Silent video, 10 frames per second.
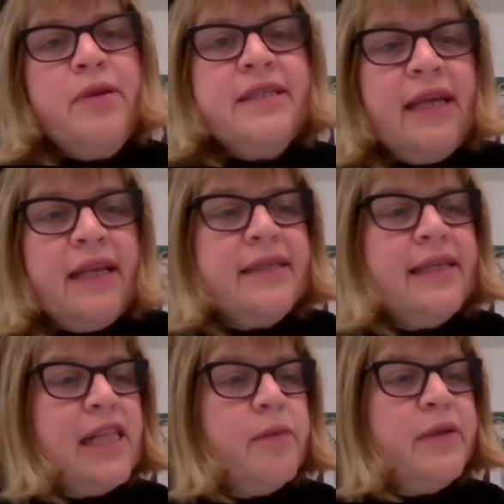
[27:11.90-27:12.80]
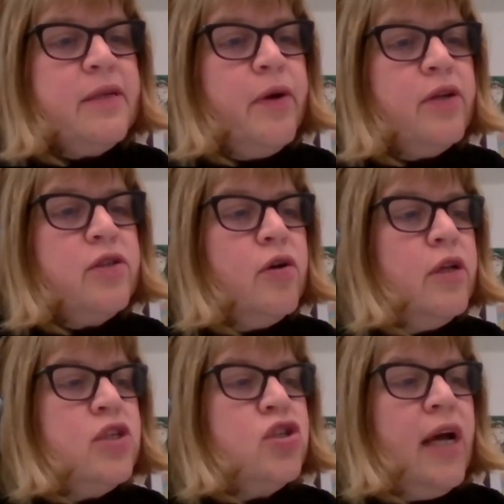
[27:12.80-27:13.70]
Please tell us a little bit about your
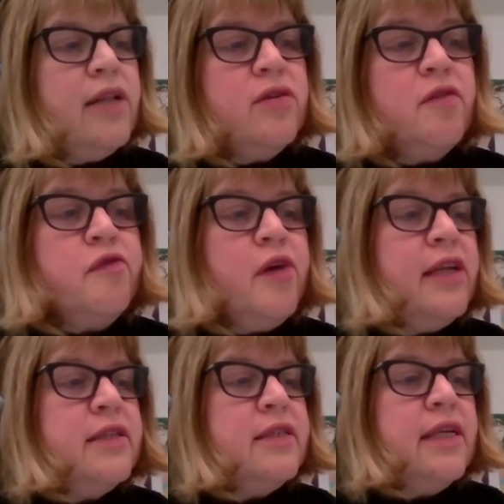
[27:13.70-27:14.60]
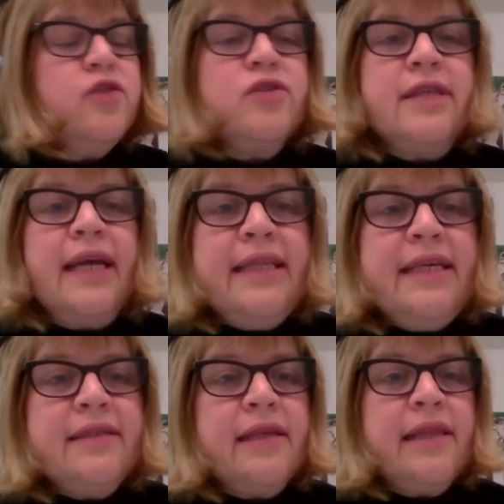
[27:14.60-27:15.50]
early childhood in France and your stay in
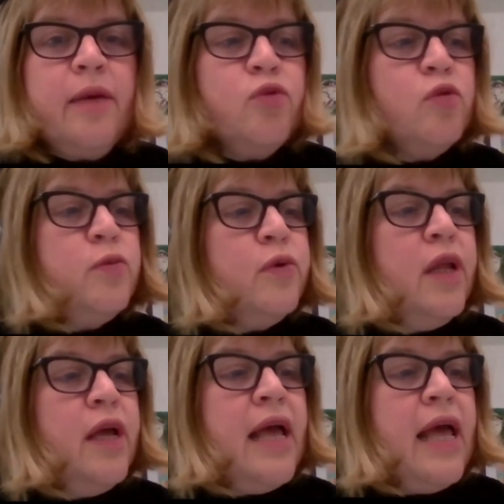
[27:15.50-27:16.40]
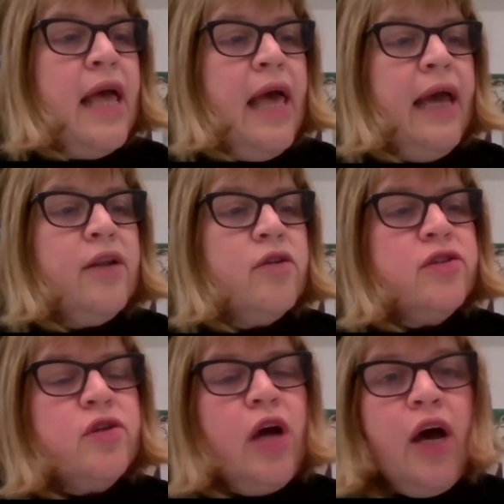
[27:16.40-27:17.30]
Nice and La Bourboule, and
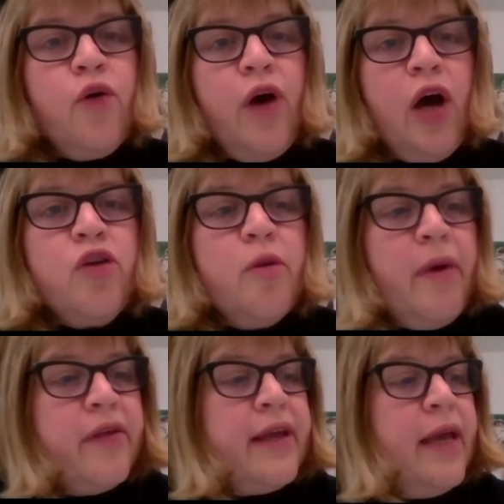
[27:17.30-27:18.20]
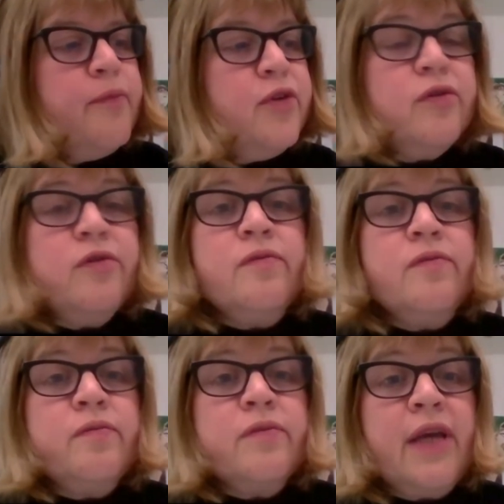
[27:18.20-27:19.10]
also how your mother kept you
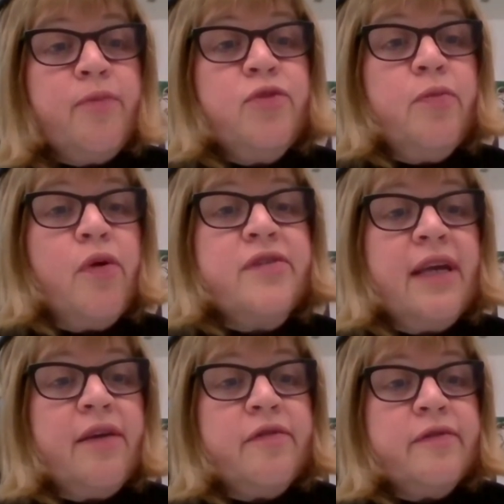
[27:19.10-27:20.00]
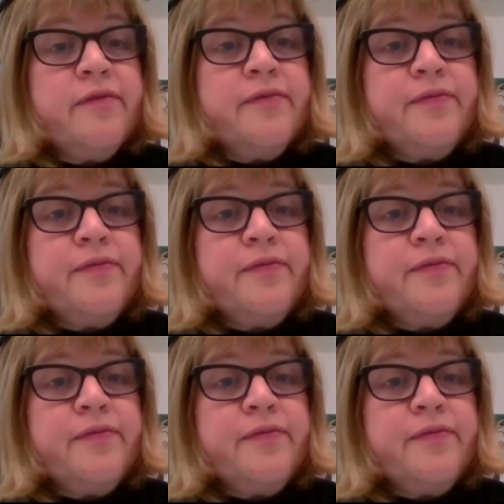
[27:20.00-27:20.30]
both safe.